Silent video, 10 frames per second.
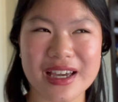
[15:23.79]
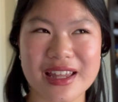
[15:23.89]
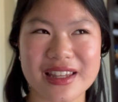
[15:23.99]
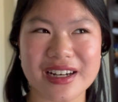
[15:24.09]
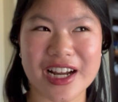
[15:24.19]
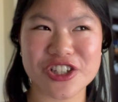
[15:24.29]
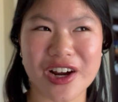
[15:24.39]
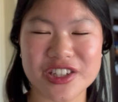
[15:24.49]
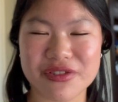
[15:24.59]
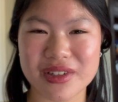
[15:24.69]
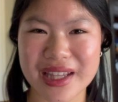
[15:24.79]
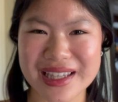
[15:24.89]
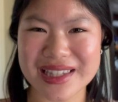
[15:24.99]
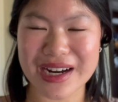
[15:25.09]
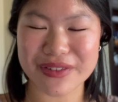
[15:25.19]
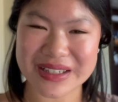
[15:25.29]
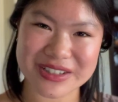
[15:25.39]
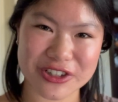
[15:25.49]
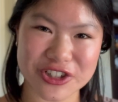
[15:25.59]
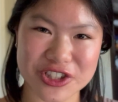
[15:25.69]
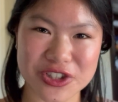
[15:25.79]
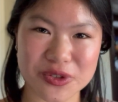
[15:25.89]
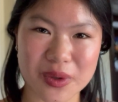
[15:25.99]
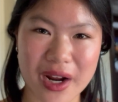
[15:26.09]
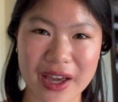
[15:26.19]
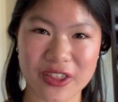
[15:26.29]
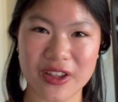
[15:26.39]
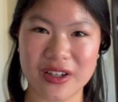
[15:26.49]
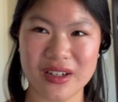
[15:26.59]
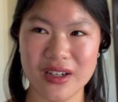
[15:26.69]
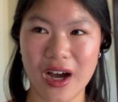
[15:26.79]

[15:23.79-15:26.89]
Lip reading: and then I tried to relate that research to what I think